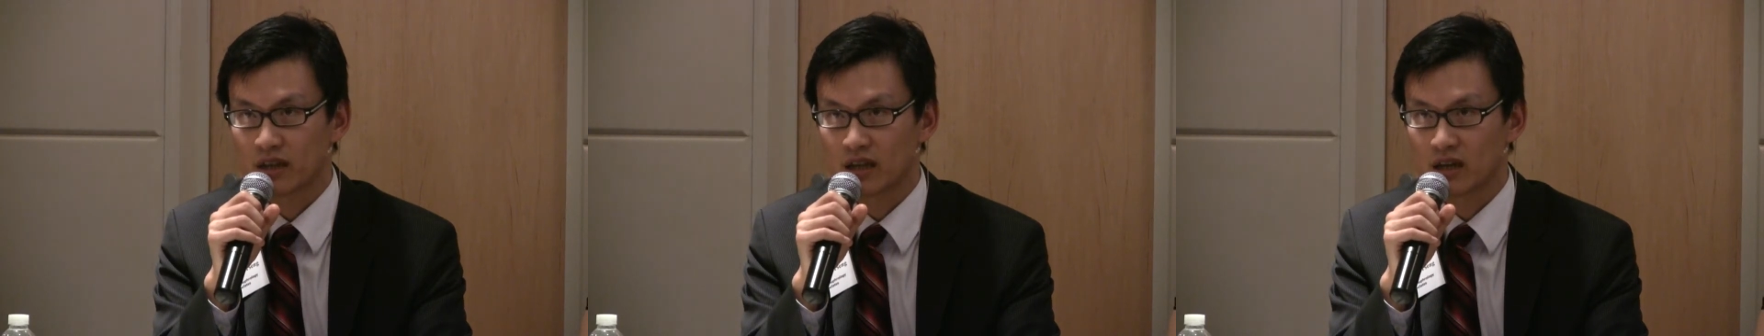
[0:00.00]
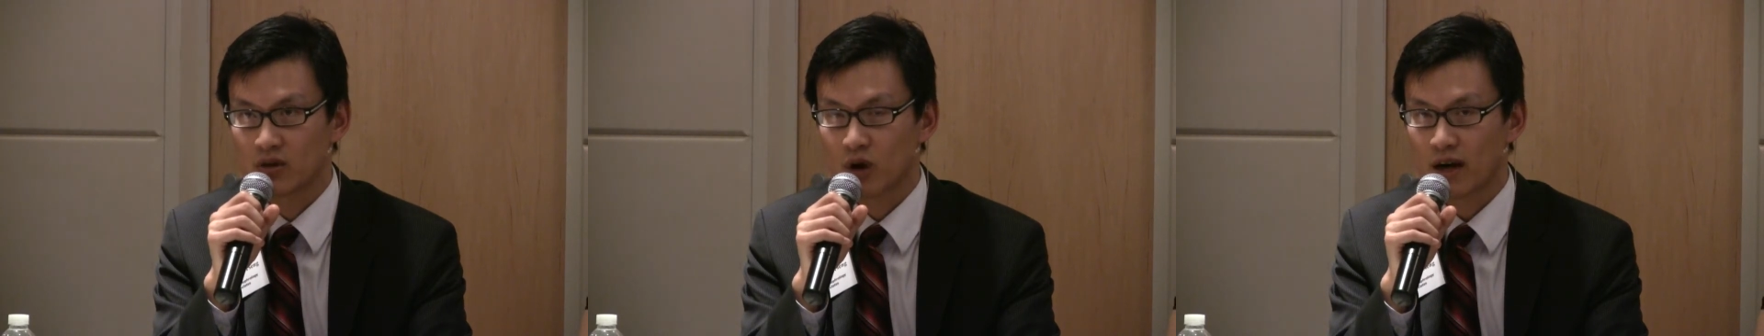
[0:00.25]

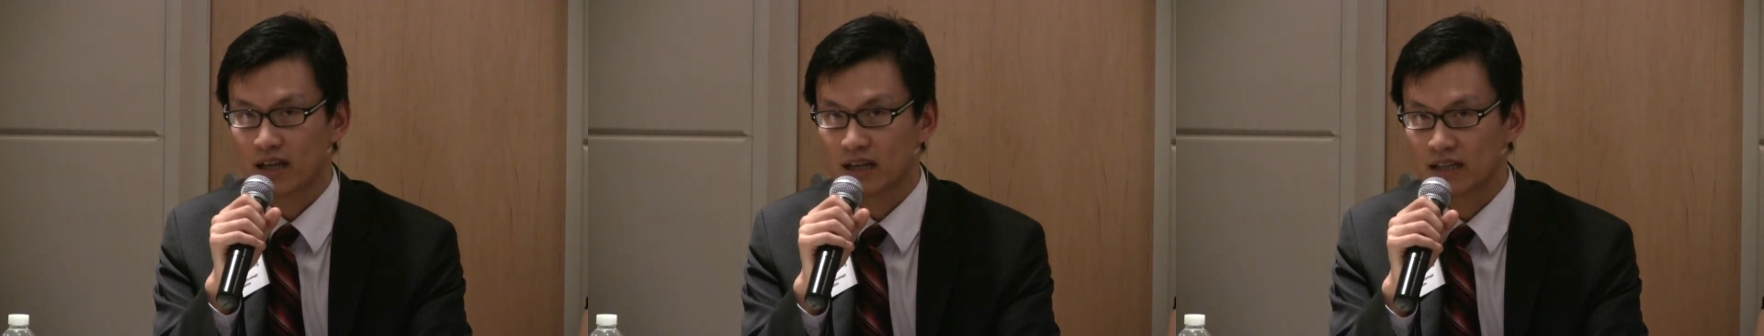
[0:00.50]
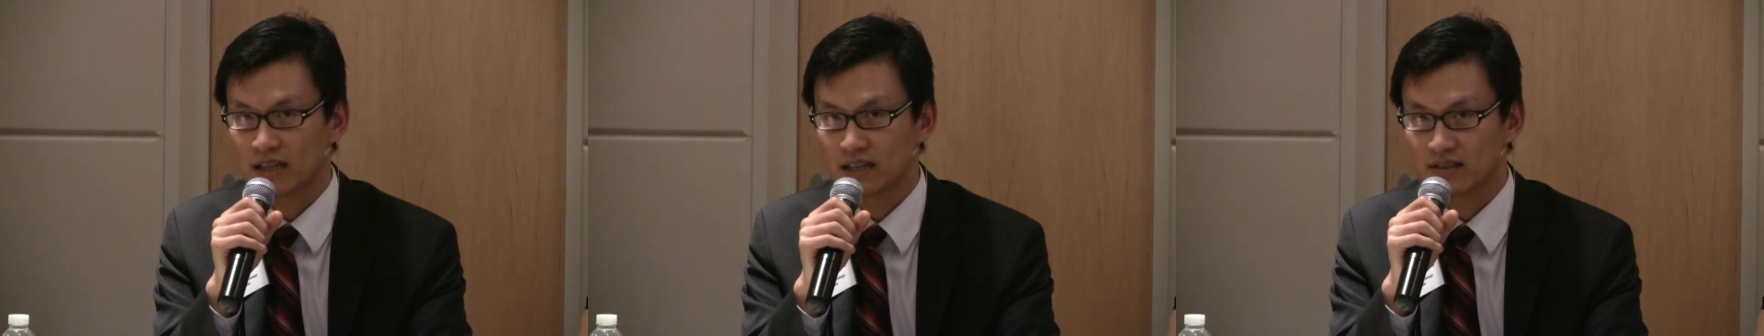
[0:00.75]
the chronic
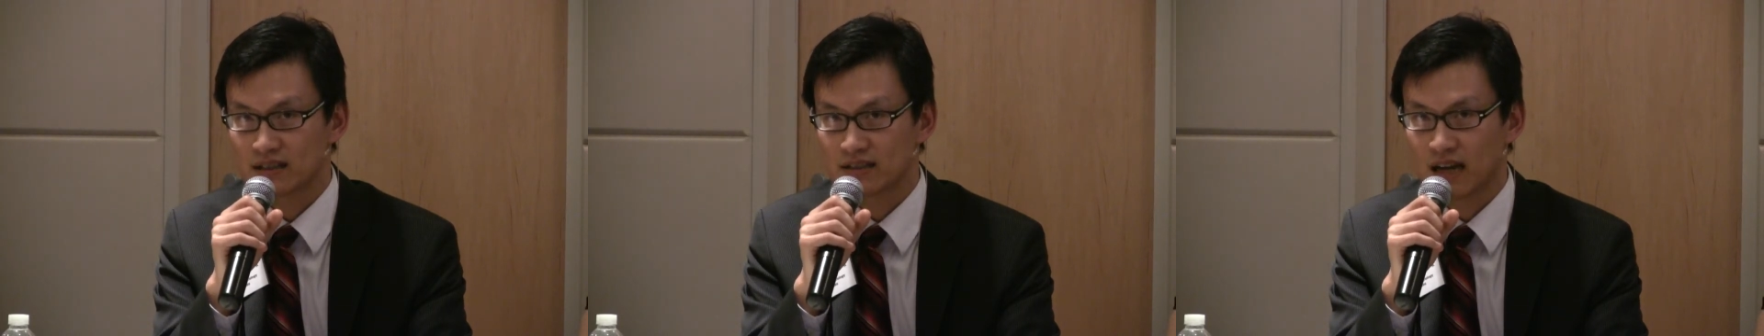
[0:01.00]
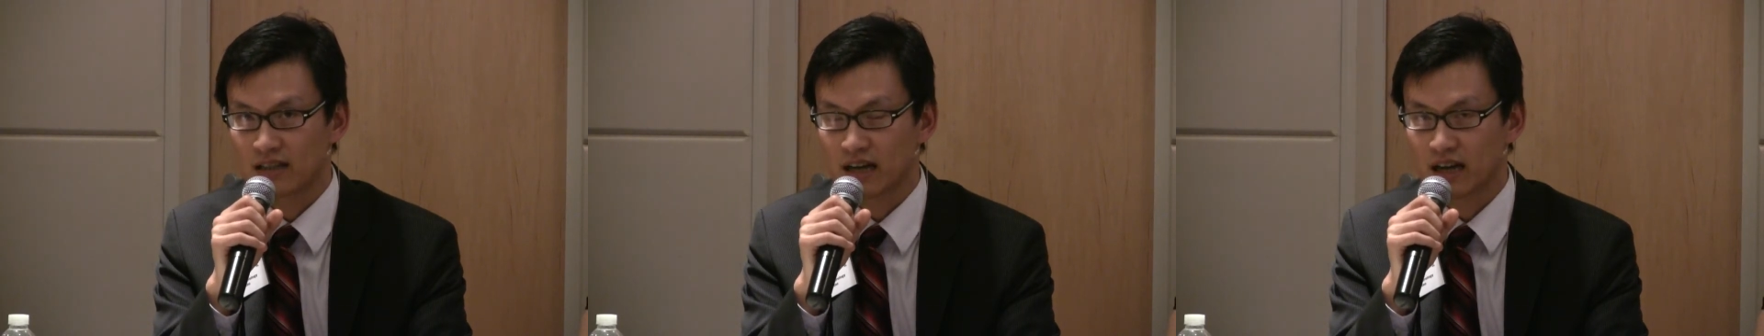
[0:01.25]
kidney
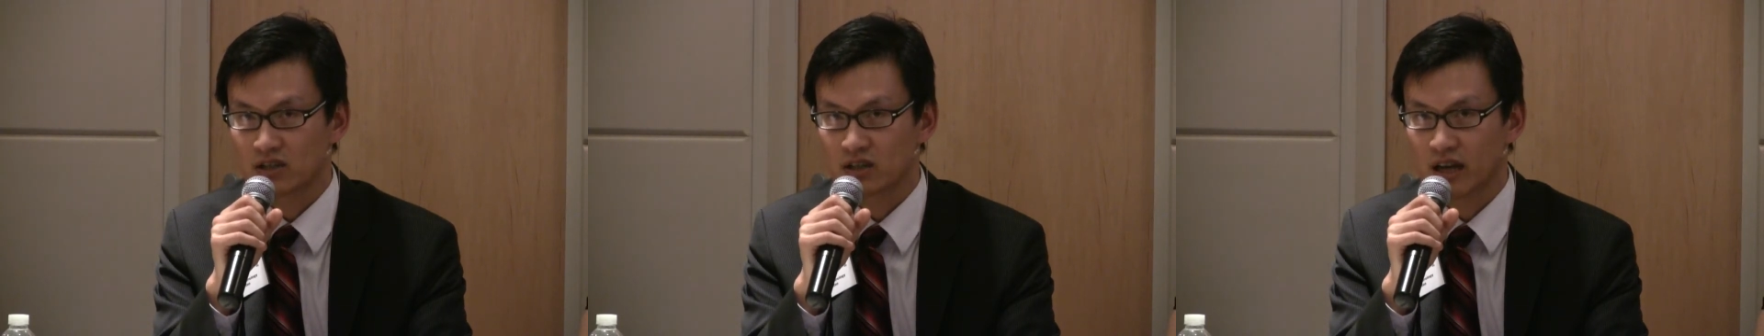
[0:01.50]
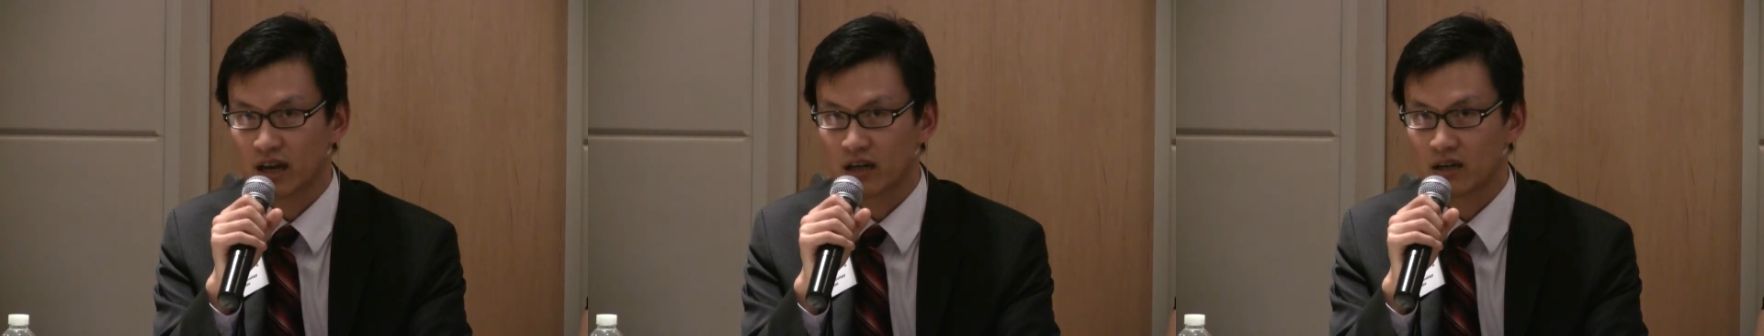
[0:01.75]
disease
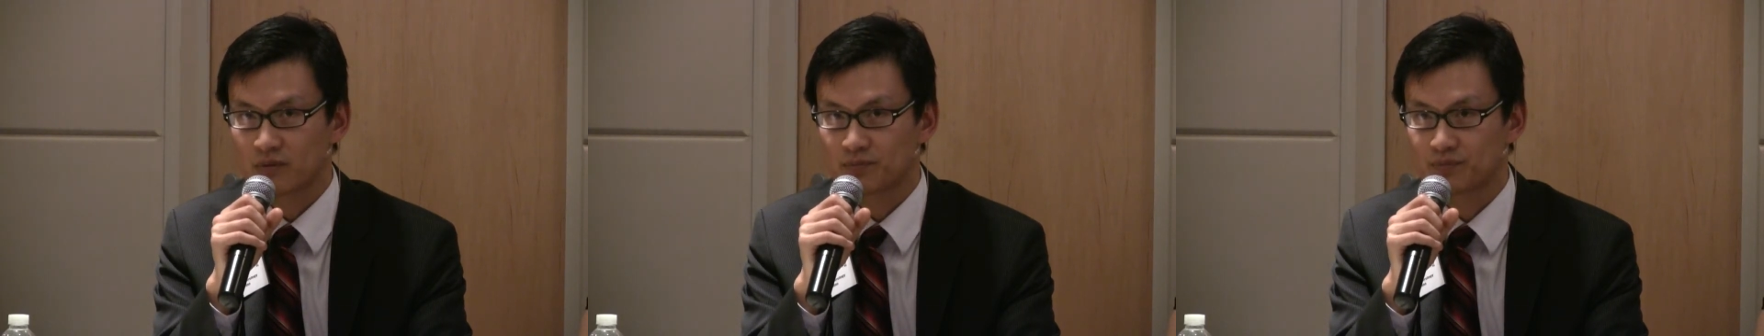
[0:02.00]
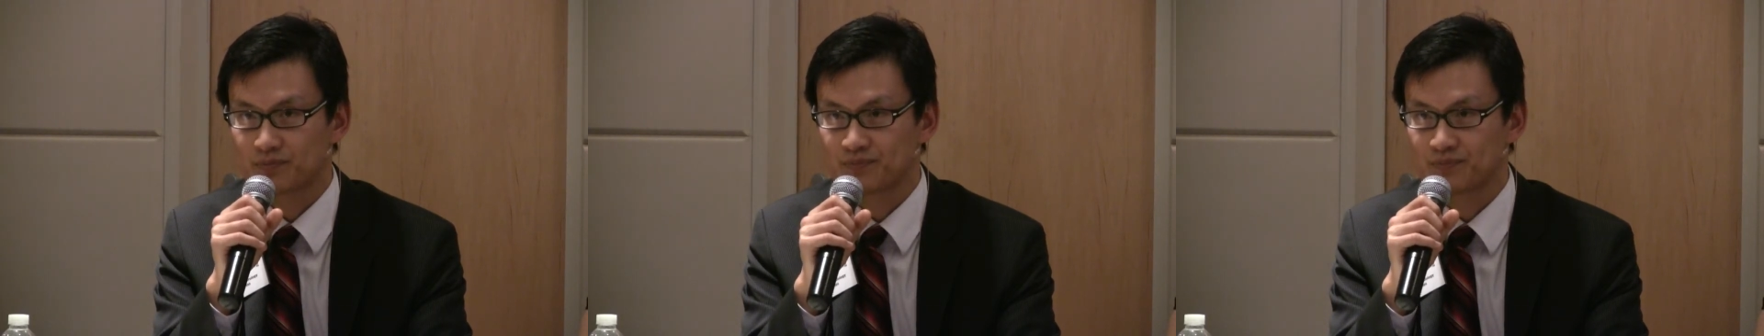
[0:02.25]
educator,